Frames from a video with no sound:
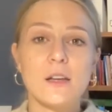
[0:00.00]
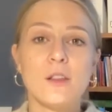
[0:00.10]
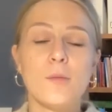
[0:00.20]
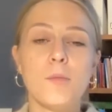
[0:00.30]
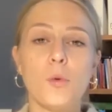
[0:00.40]

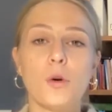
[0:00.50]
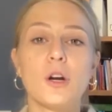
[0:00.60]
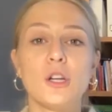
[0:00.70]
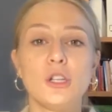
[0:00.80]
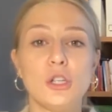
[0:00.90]
the
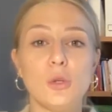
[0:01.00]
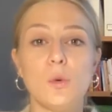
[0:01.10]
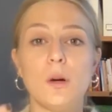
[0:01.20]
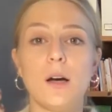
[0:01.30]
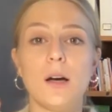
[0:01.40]
more
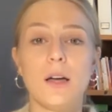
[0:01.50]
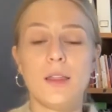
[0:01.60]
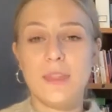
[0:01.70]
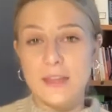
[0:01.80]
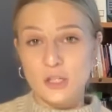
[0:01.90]
you
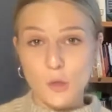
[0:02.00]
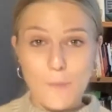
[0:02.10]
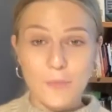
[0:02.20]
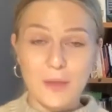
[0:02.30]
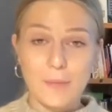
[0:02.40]
then show
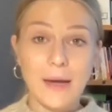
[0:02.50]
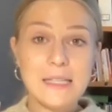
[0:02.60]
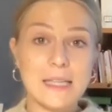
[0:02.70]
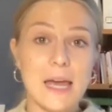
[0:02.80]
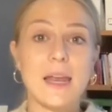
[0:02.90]
up with the
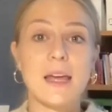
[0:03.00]
mindset